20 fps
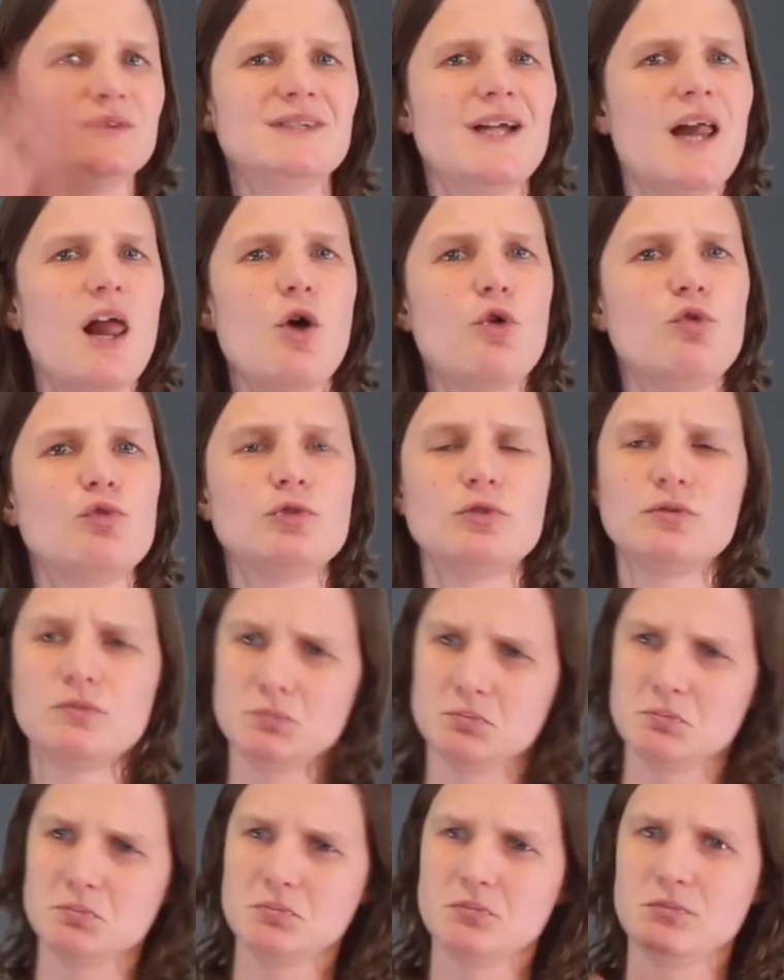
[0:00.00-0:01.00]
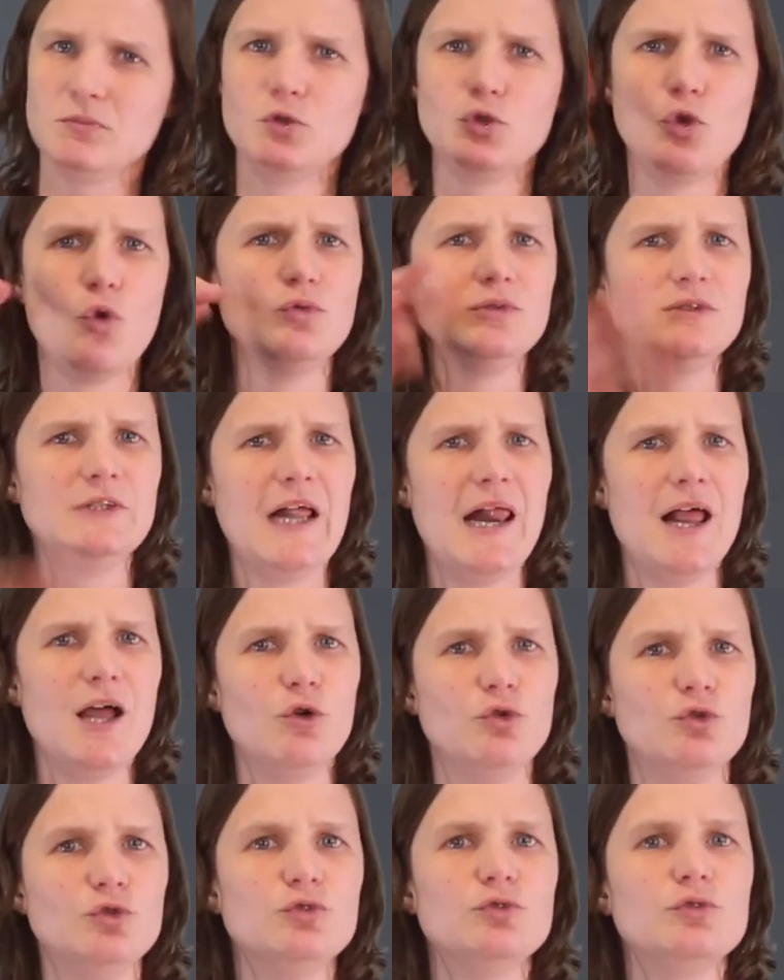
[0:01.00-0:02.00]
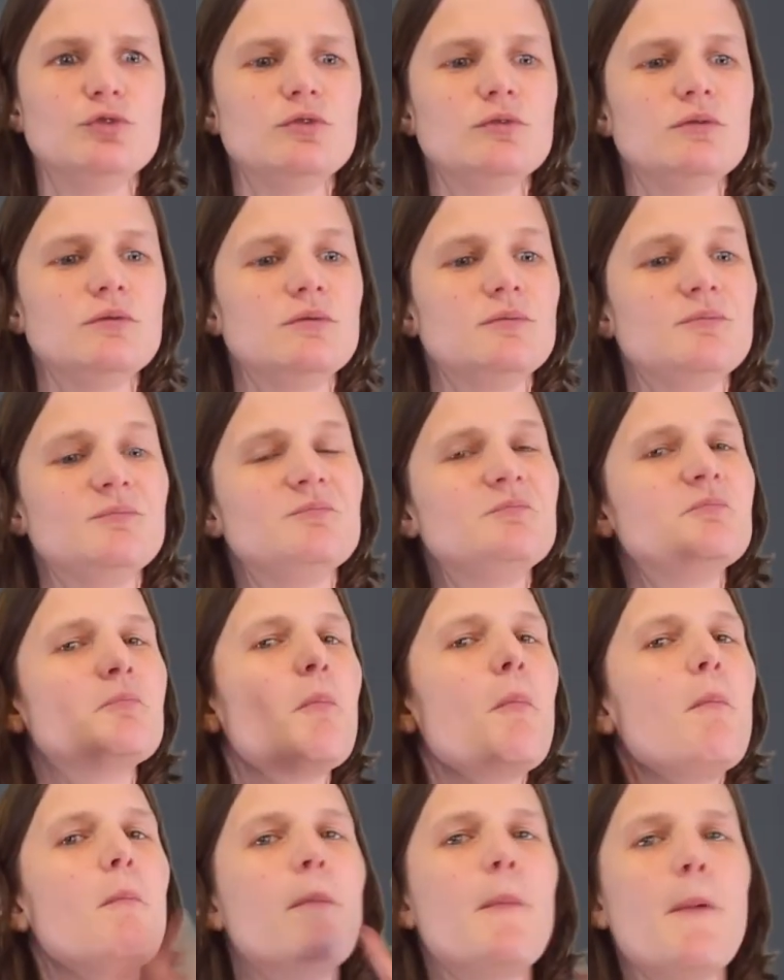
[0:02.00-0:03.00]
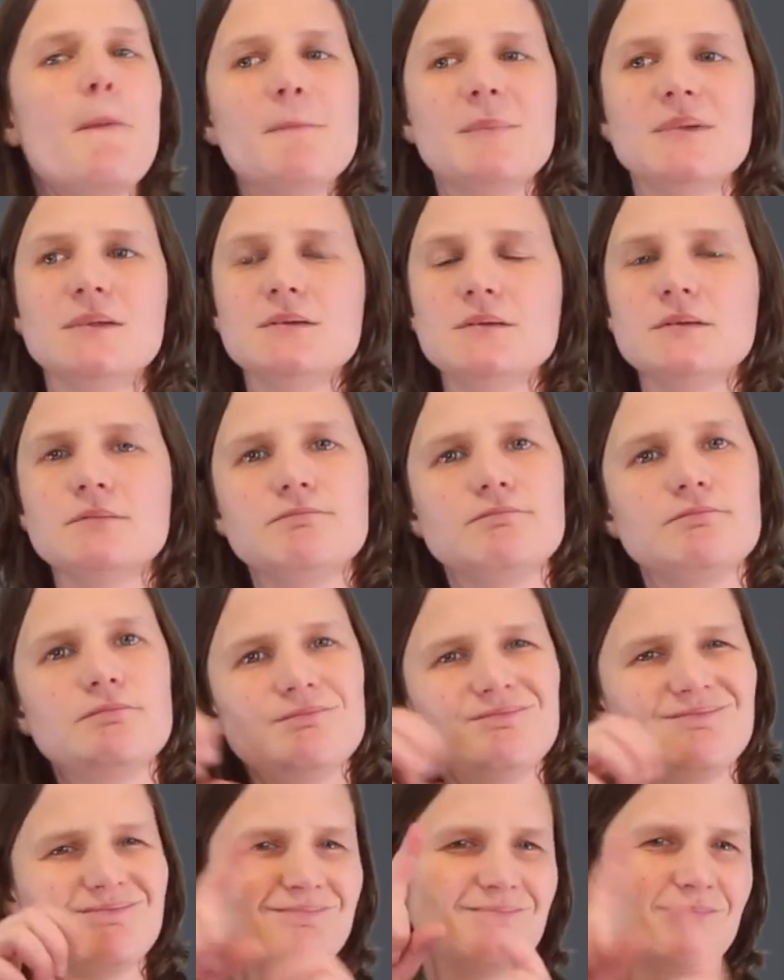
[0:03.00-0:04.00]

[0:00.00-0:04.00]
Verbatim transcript: I got the response typically that they were not sign languages.